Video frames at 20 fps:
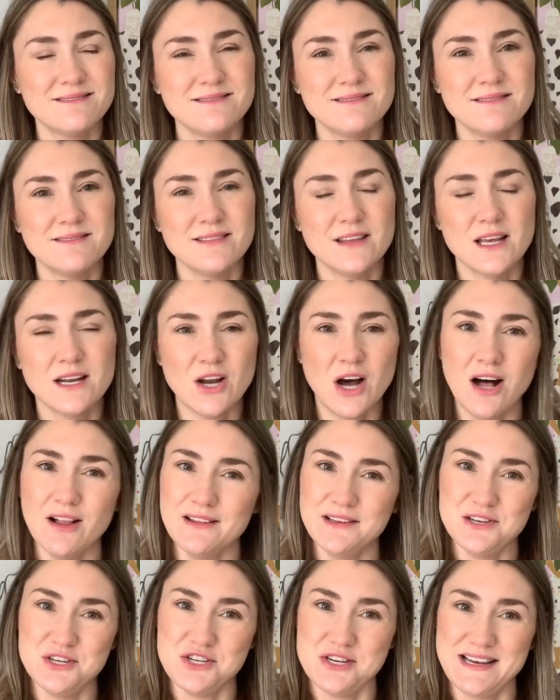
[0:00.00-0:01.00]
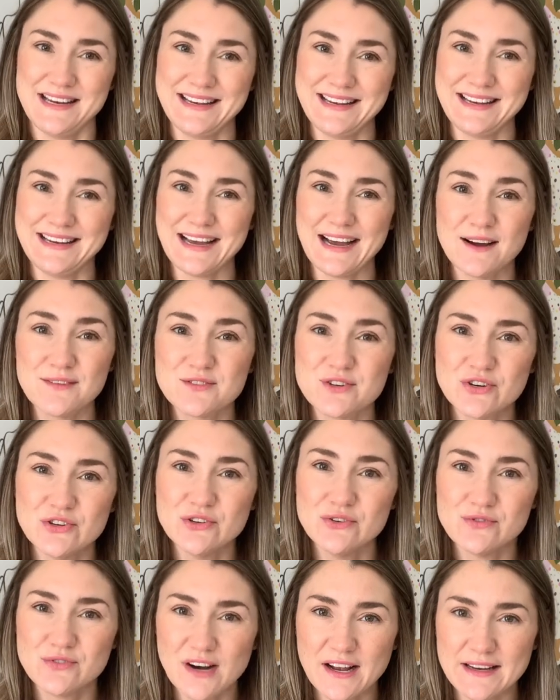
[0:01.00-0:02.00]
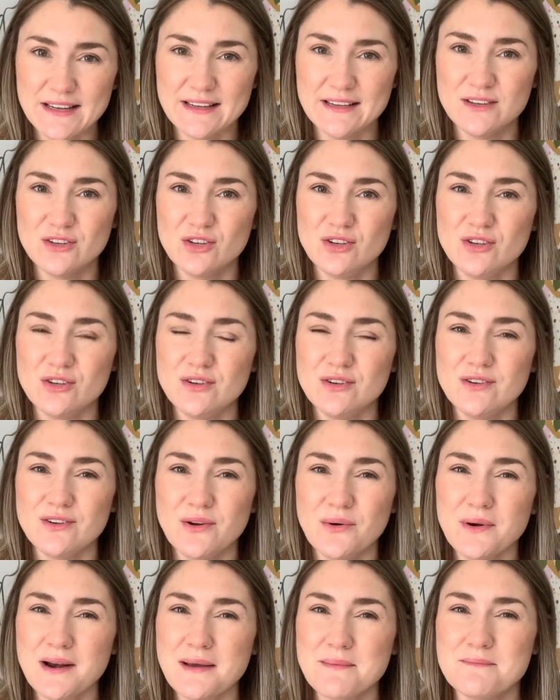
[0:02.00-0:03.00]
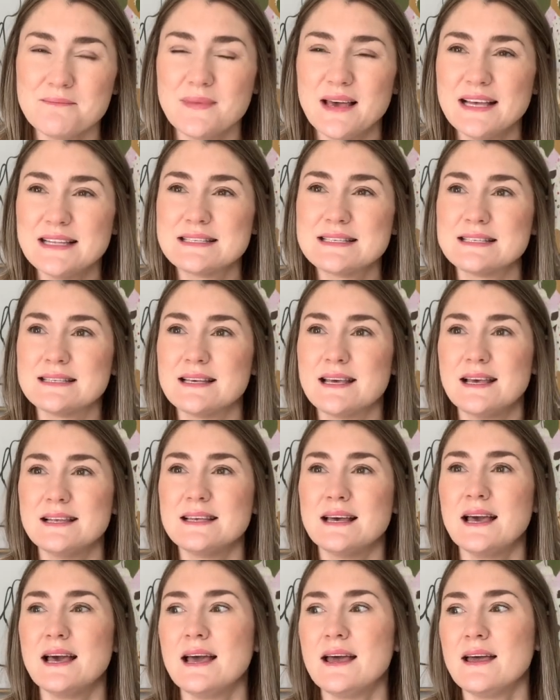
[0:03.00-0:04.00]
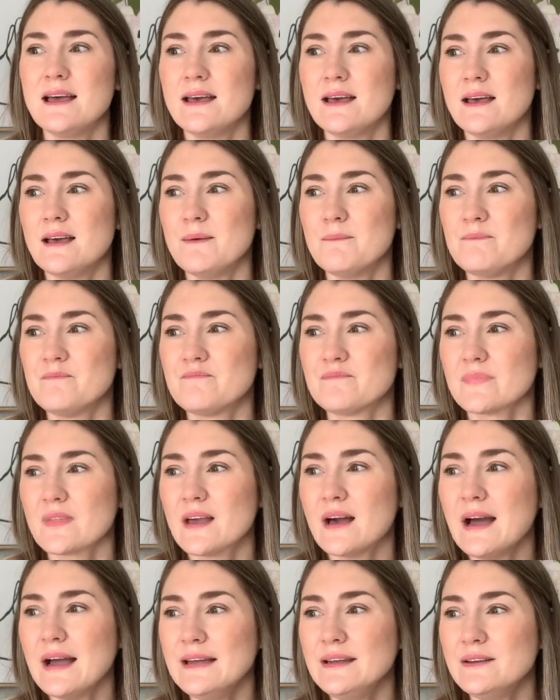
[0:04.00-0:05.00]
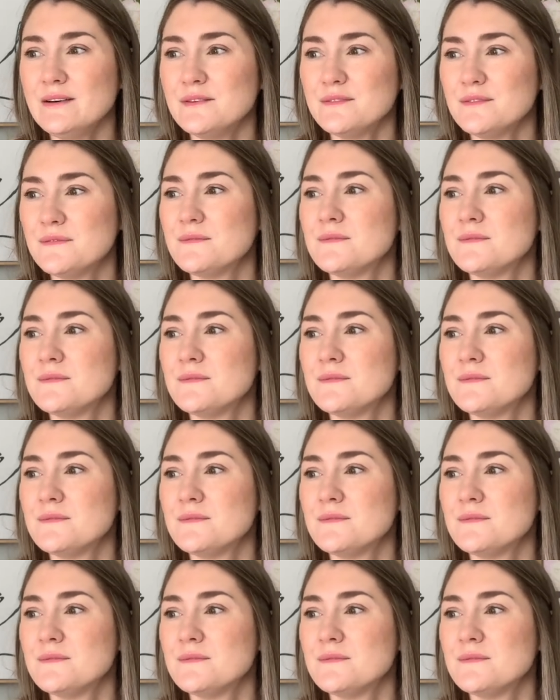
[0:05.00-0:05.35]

the knowledge in it after you've read it. You know what I'm, it's kind of